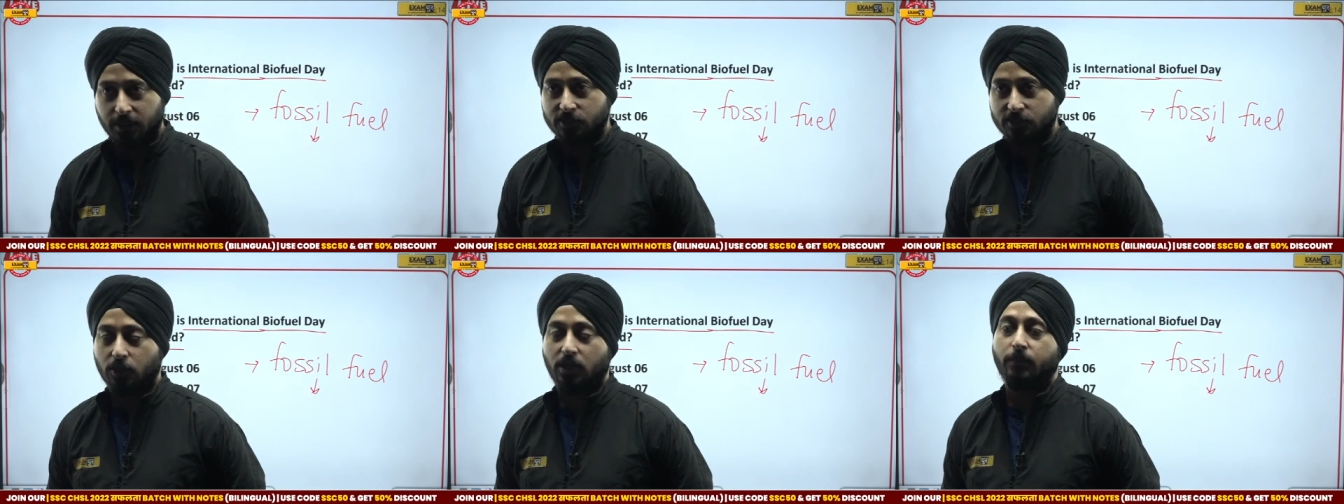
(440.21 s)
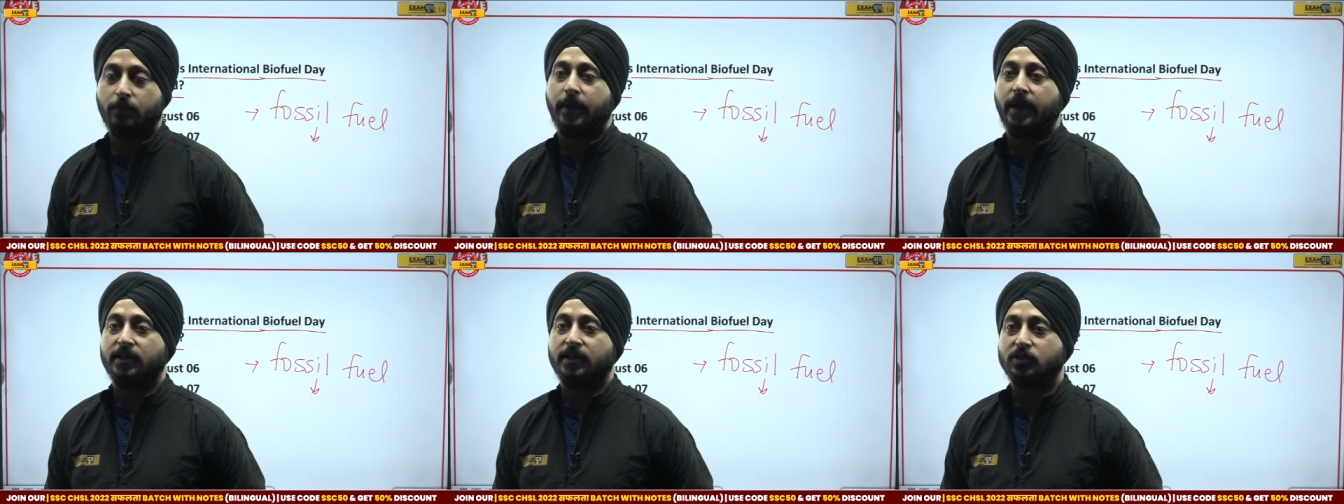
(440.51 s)
It's not
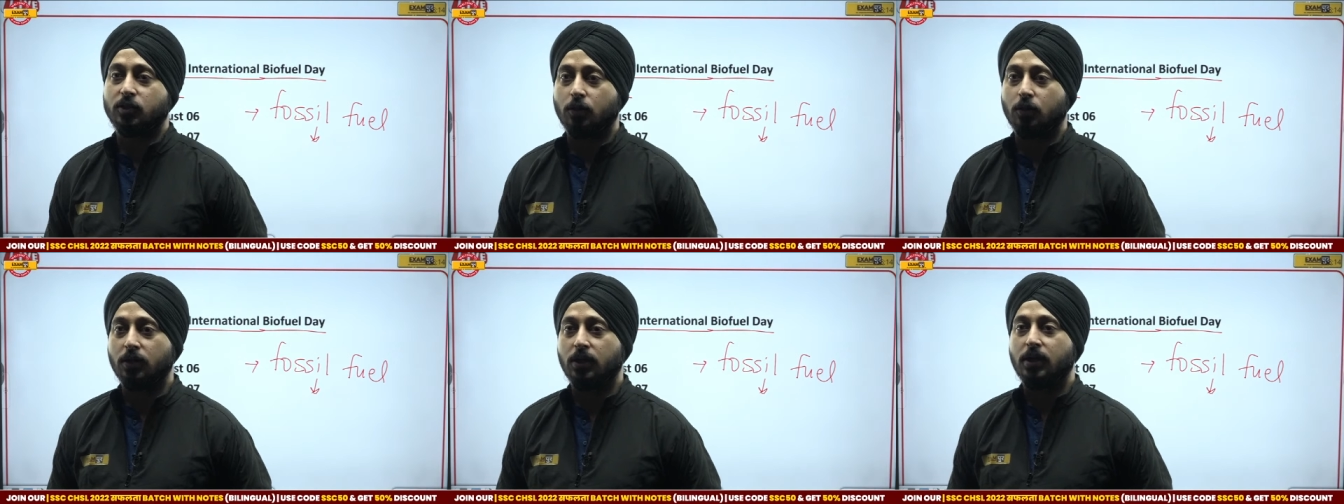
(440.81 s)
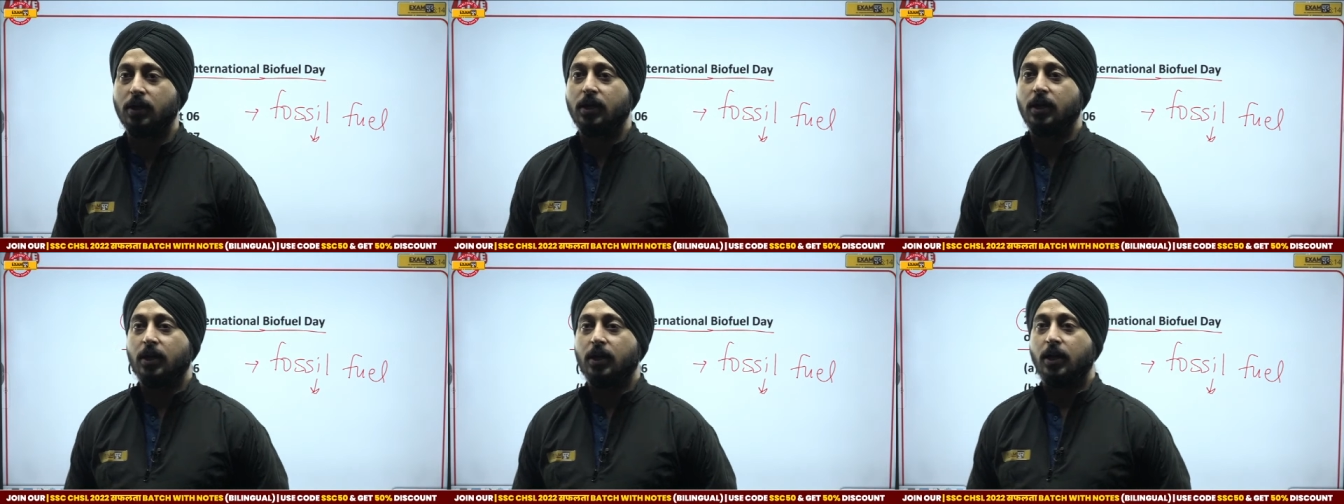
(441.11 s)
a bad score.
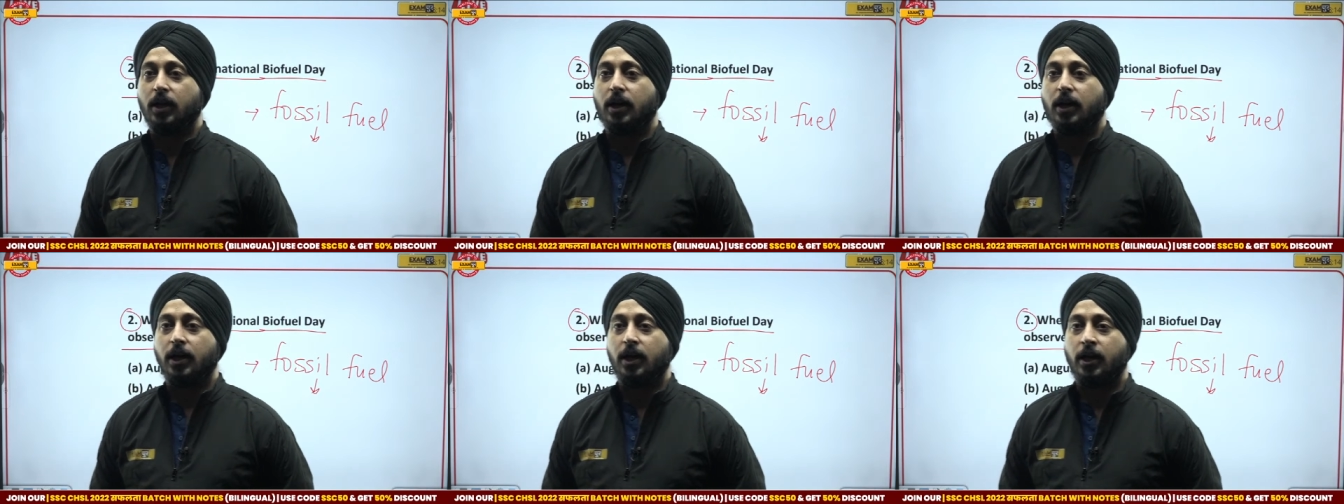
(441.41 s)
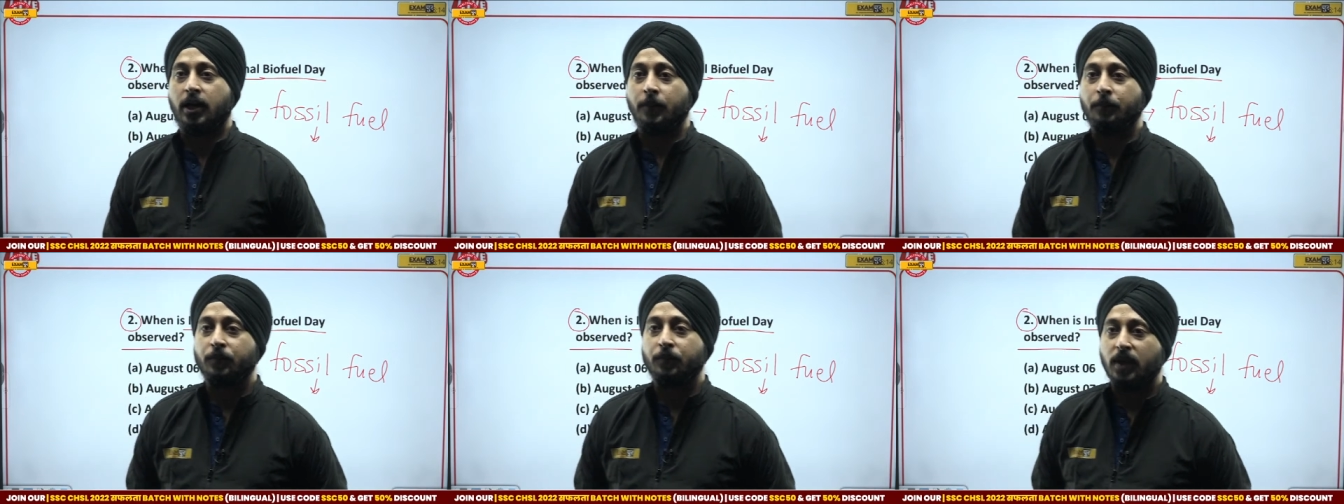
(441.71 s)

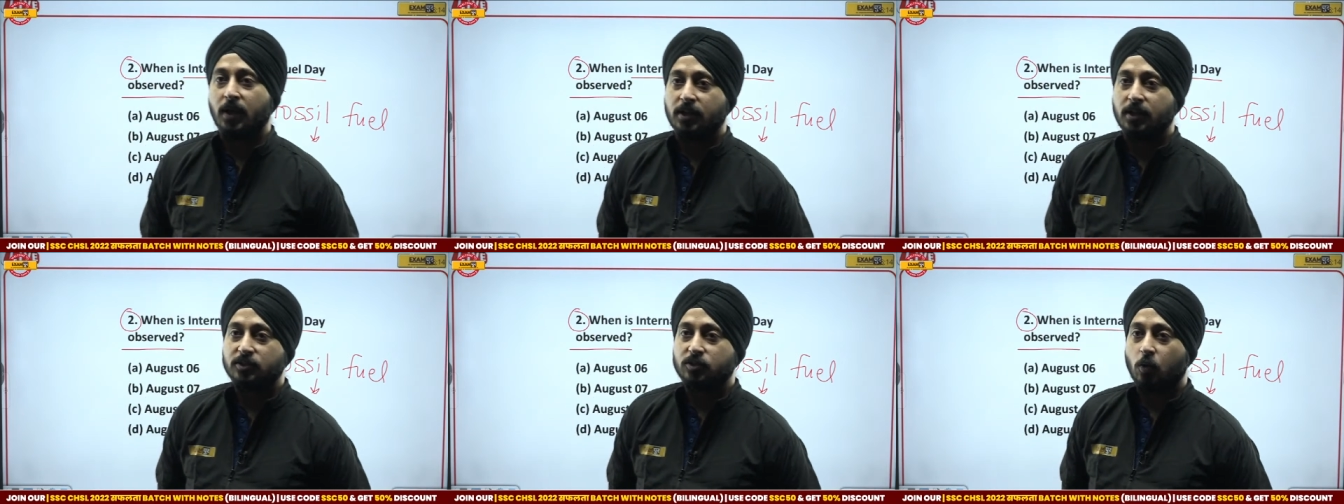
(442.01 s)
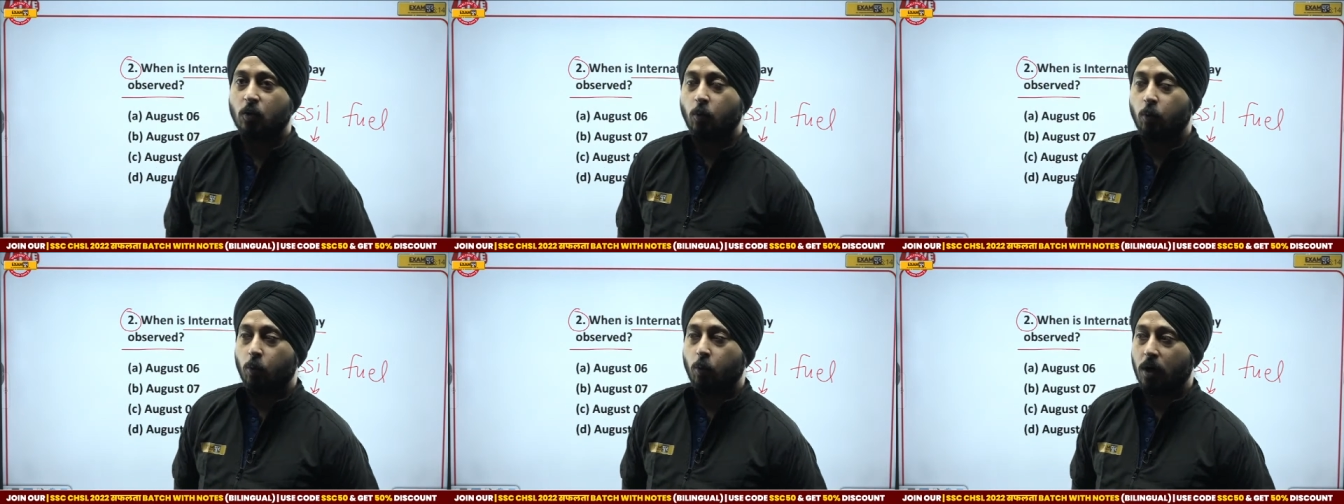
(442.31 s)
Uh, so